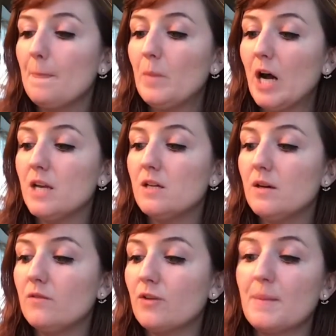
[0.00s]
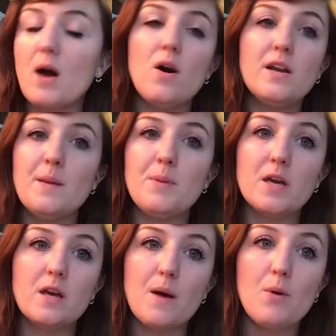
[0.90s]
But from now on, I'm
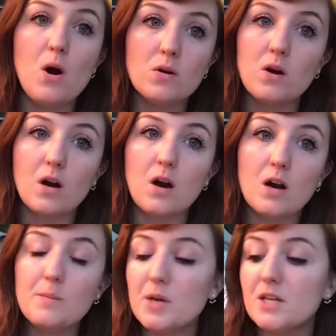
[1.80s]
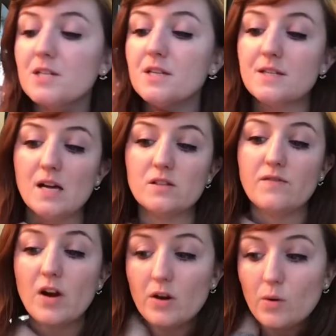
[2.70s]
picking up all Carhartt because it sells
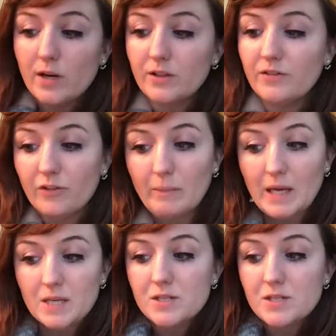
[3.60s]
very quickly for me.